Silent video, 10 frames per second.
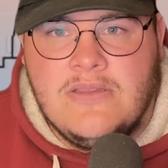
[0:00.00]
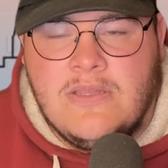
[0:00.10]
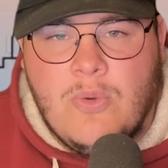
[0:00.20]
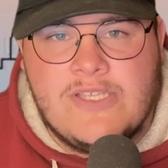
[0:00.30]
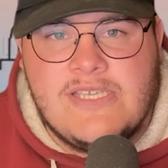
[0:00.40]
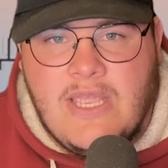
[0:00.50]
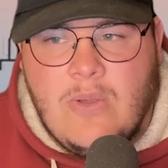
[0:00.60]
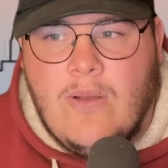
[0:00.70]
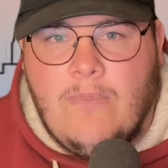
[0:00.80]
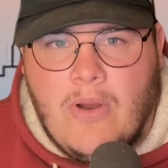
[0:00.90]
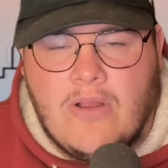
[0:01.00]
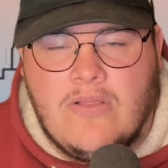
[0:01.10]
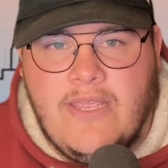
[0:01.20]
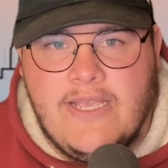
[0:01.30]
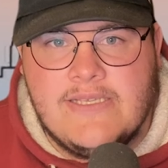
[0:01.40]
to what Saquon
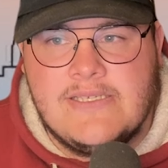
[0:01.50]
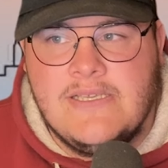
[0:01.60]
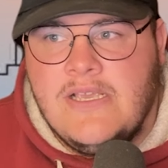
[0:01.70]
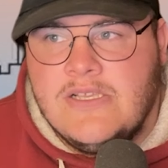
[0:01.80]
Barkley is.